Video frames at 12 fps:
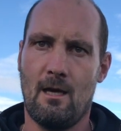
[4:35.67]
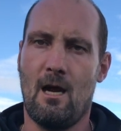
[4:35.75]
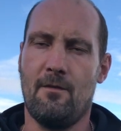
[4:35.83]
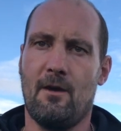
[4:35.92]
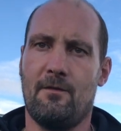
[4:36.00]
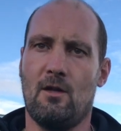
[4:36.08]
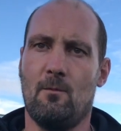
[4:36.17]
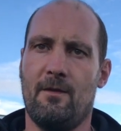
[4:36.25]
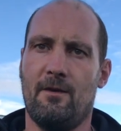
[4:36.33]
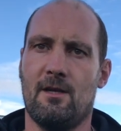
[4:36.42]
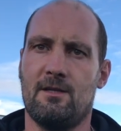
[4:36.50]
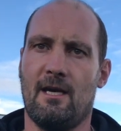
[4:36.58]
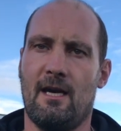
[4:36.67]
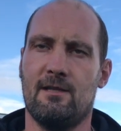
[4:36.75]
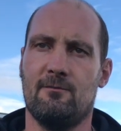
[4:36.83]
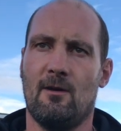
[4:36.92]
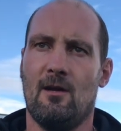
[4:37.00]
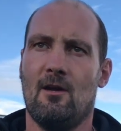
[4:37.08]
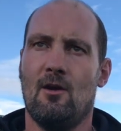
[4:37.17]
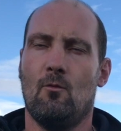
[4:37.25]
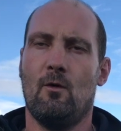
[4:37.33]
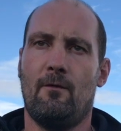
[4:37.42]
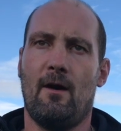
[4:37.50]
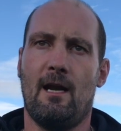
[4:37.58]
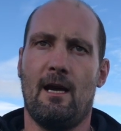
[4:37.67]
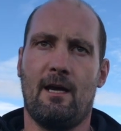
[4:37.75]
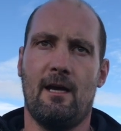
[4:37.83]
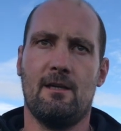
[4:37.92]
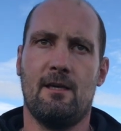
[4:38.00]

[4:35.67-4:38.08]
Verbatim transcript: Yeah, I, I think the one thing I'd say is we're very lucky.